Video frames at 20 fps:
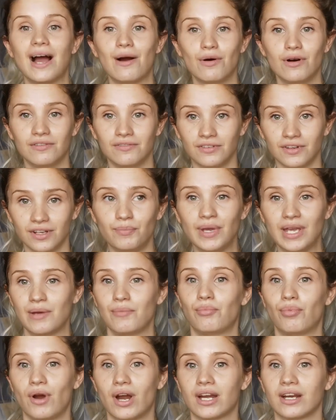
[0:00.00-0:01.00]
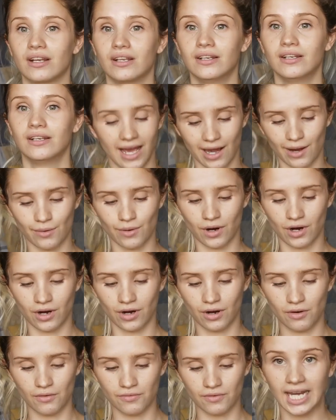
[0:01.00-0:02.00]
out of being pregnant, out
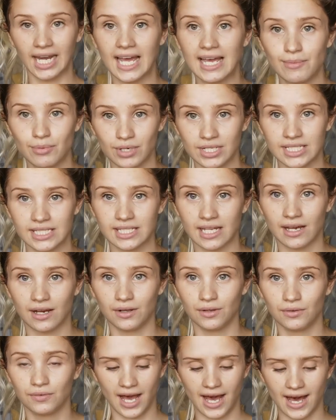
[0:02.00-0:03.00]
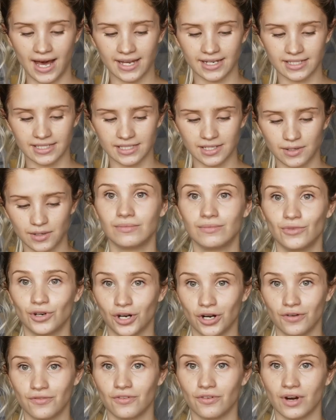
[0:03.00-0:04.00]
of the labour itself and
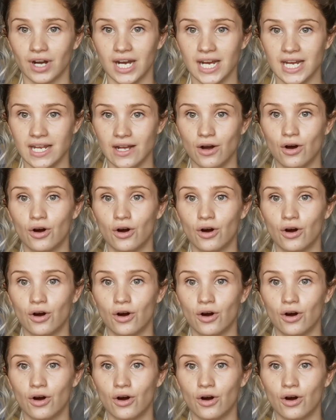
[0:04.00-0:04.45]
recovery